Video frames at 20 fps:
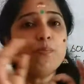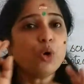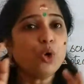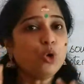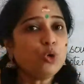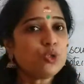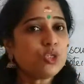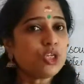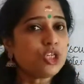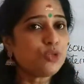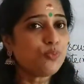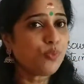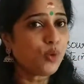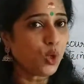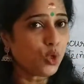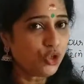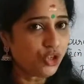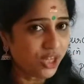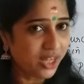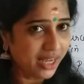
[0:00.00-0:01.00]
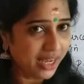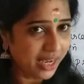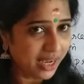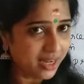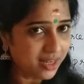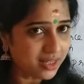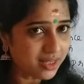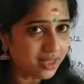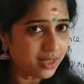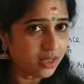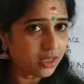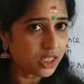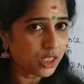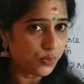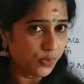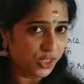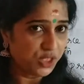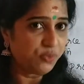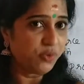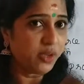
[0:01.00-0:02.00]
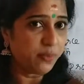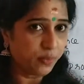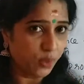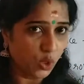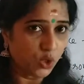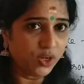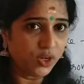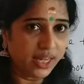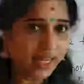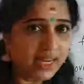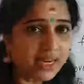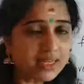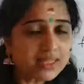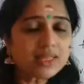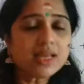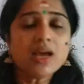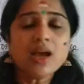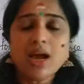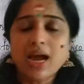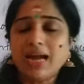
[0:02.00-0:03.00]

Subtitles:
produces proteins, specific proteins,